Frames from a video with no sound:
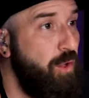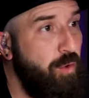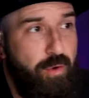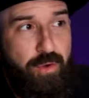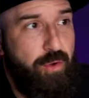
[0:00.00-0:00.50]

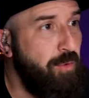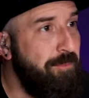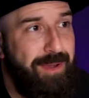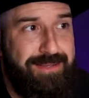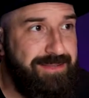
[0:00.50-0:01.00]
you're
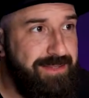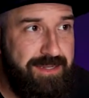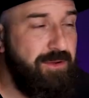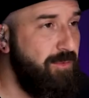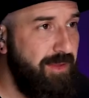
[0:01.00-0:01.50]

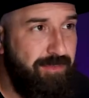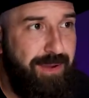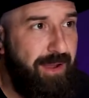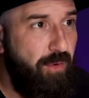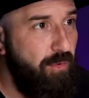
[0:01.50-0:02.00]
messing with
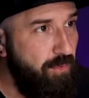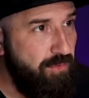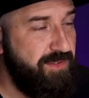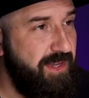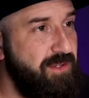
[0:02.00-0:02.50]
my
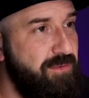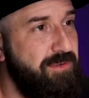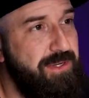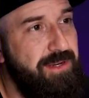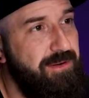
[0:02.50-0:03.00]
whole
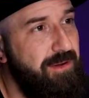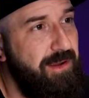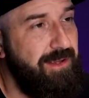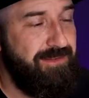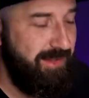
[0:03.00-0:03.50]
schedule
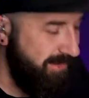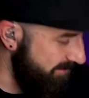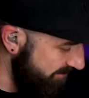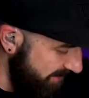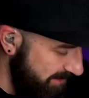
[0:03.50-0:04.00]
here. It's
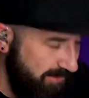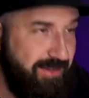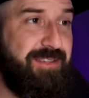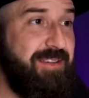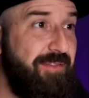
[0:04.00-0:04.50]
like, you know,
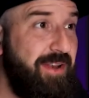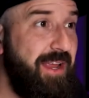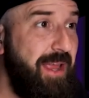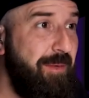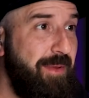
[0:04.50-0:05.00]
it's 7
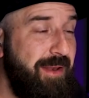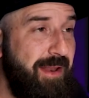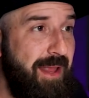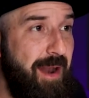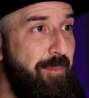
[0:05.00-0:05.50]
a.m.
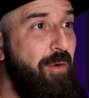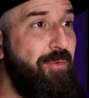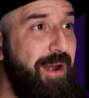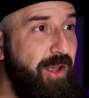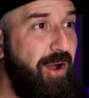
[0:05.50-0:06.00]
and I'm
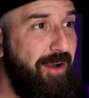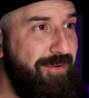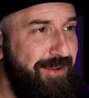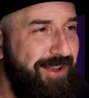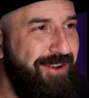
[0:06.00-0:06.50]
already
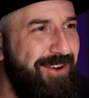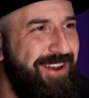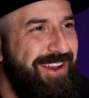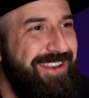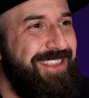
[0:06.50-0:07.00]
off.
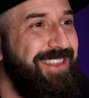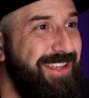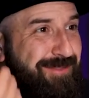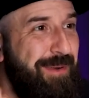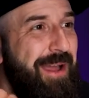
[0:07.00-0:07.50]
Right? And
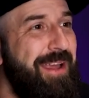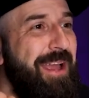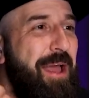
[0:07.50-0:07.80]
that's my